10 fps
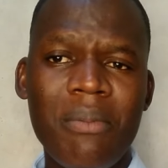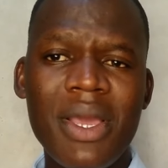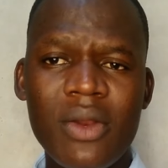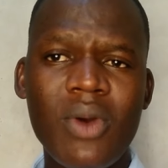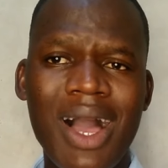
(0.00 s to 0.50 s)

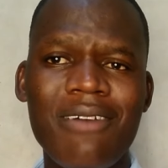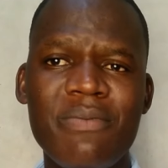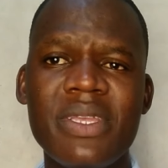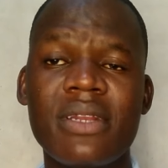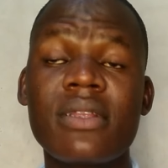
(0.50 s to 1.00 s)
Meru
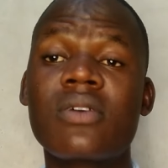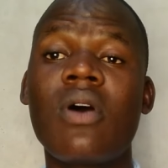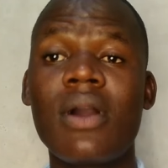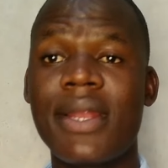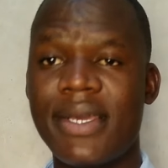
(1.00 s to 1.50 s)
have been
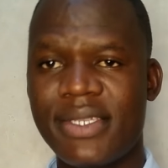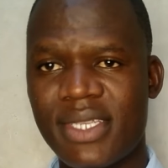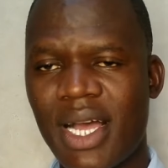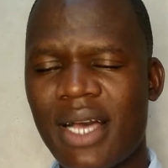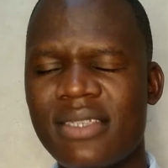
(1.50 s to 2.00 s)

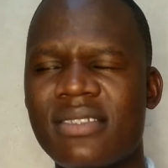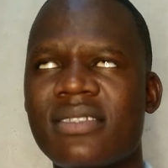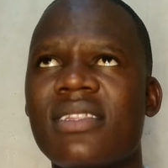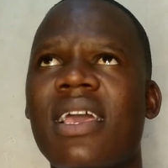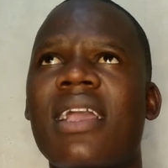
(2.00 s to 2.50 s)
recognized
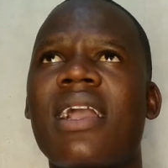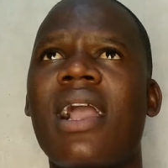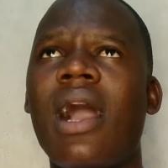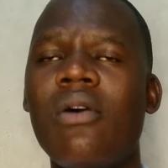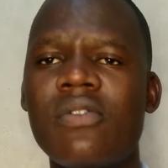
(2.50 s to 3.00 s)
as the
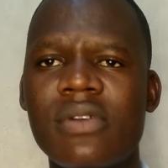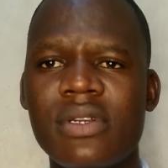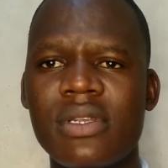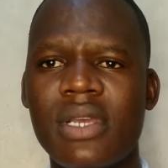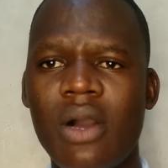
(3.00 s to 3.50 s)

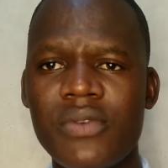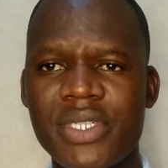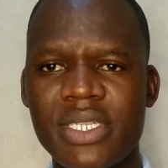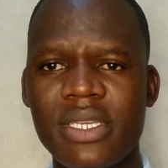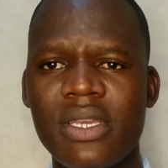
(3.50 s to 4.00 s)

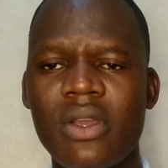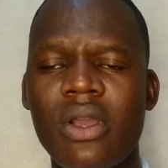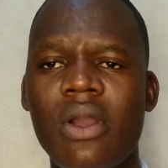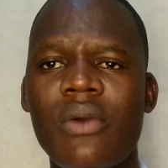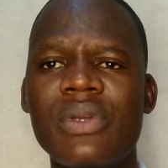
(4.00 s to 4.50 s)

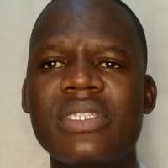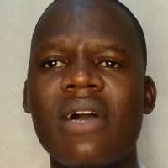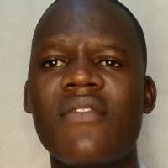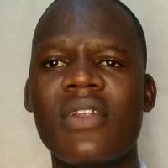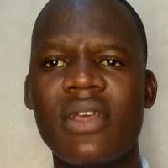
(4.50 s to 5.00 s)
country which
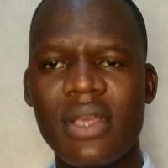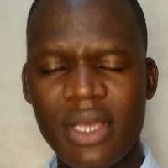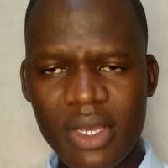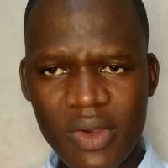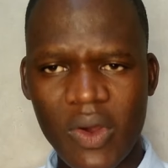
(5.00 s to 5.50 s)
have
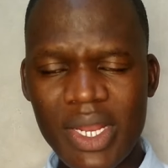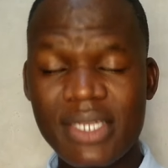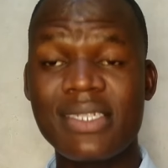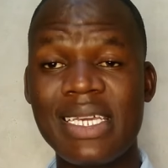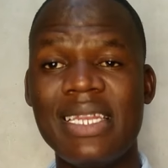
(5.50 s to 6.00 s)

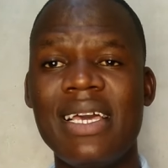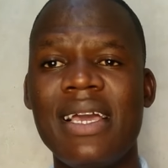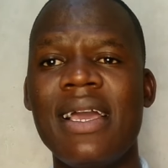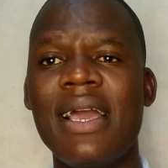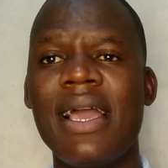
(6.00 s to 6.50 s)

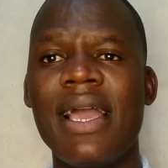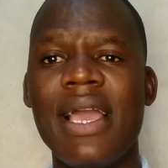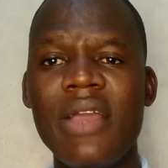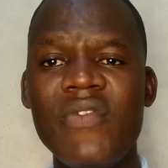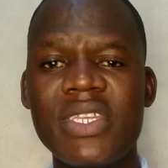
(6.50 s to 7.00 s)
collected
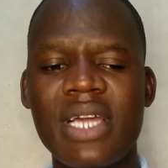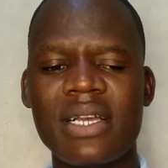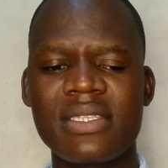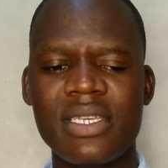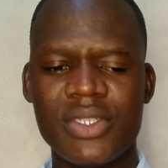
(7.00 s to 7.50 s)
heavy
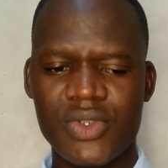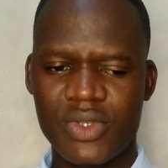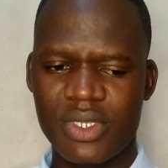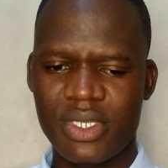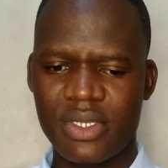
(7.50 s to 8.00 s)

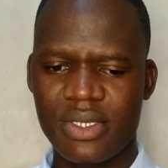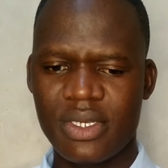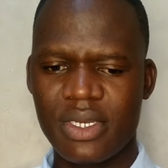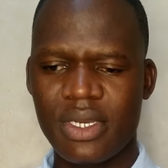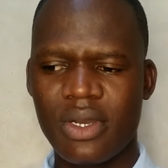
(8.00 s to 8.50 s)
taxation
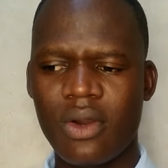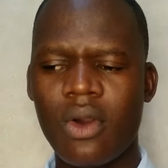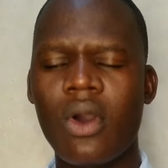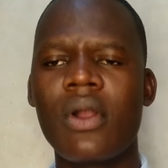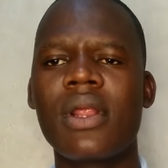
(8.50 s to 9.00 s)

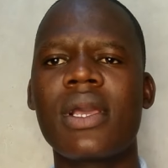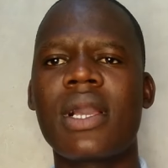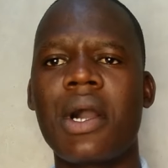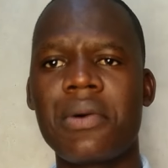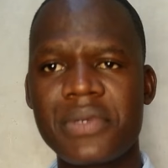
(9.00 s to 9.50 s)

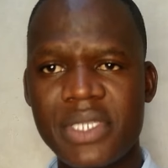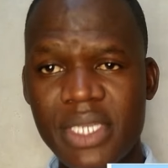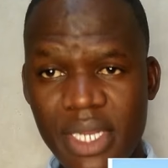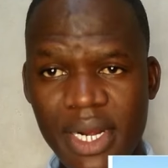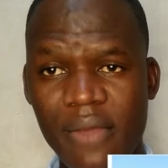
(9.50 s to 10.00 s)
or
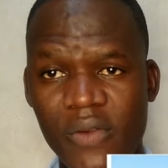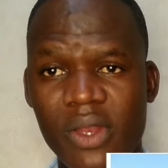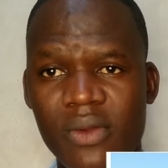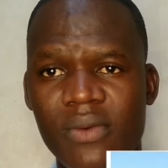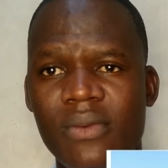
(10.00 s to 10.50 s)
county
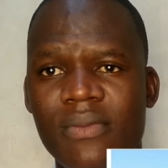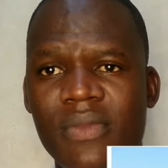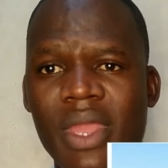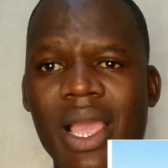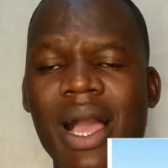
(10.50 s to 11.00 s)
revenue,
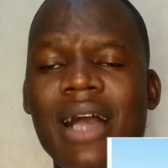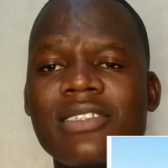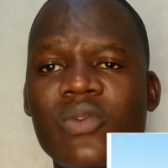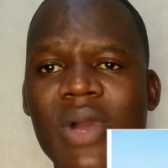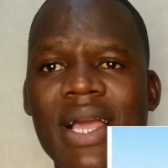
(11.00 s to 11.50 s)

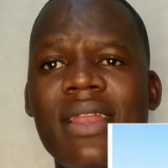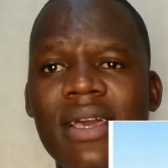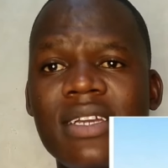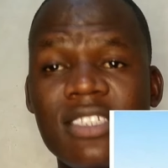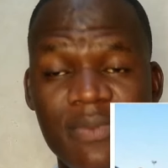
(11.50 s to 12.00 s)
as
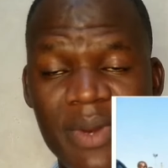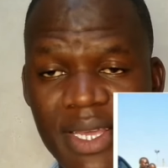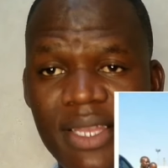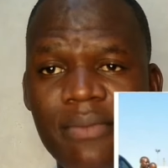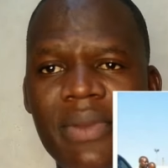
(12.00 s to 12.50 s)
well
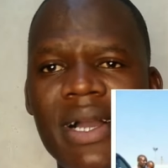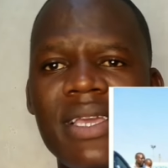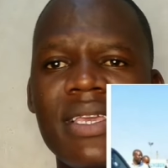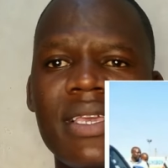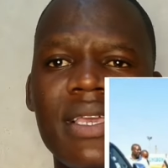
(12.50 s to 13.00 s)
explained
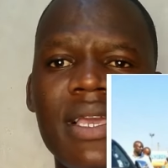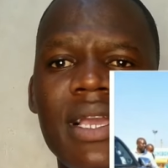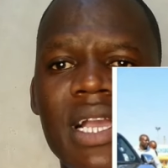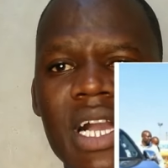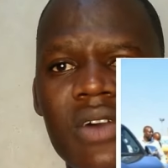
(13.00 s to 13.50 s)
by
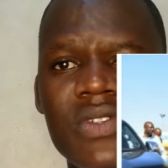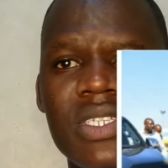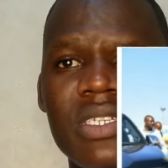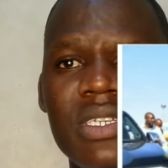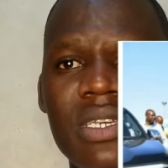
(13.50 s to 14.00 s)

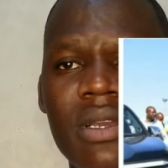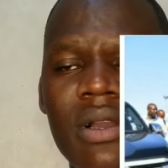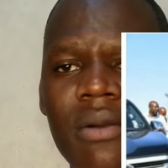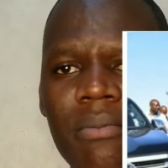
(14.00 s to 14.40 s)
county